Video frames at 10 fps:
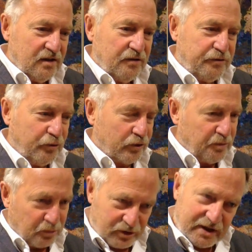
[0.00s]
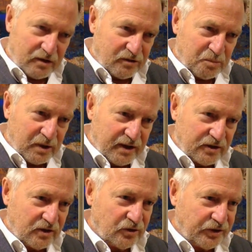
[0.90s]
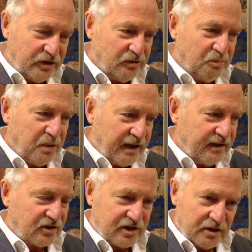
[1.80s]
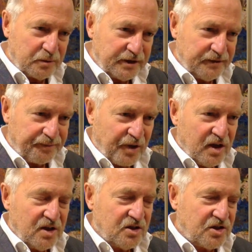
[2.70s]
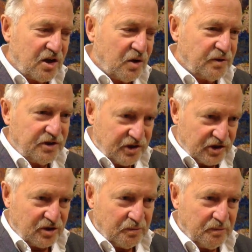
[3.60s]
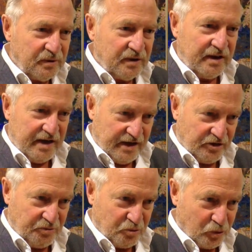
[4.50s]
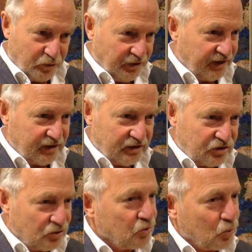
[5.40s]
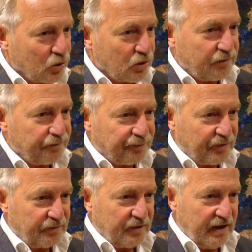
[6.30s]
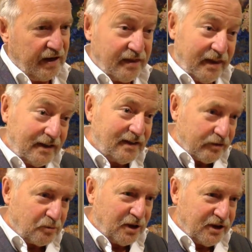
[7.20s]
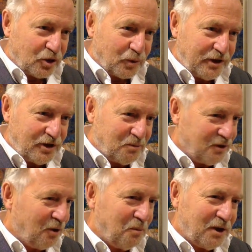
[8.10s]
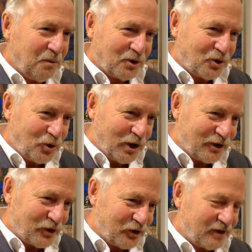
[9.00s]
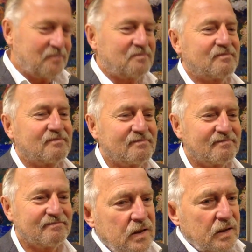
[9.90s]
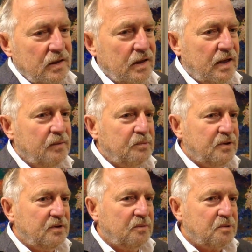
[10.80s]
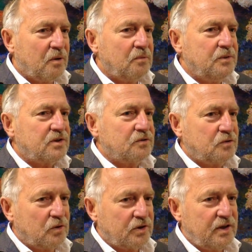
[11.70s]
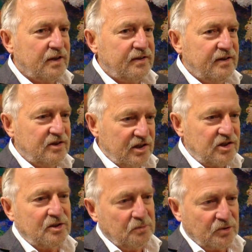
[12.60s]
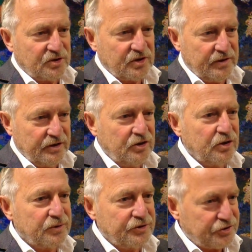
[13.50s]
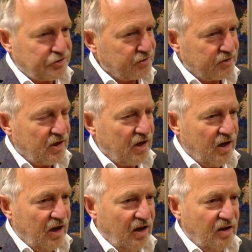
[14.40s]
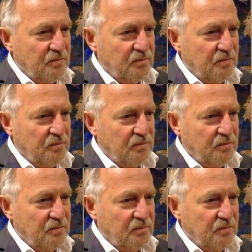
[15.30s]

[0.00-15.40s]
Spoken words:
40% of our players are not even paid their salary. So the system has proven that it does not work. And I think that everybody agrees, but nobody wants to change it. Yeah, the problem is, of course, that this system also encourages a